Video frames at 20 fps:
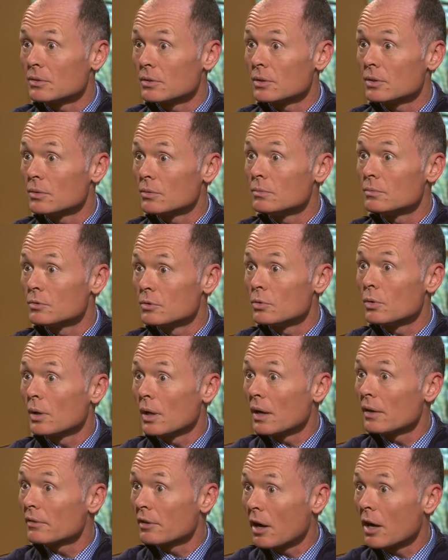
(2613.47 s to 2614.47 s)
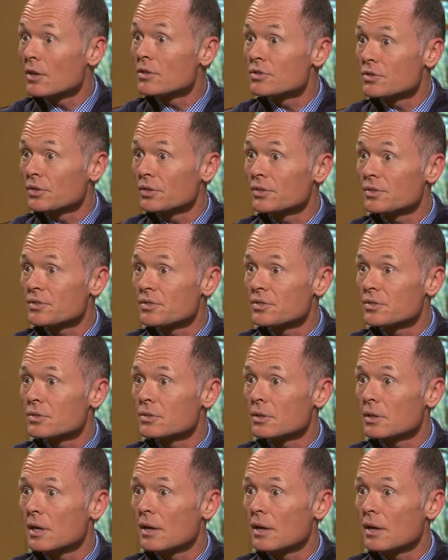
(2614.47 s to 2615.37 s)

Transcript: Do you do a lot of concerts?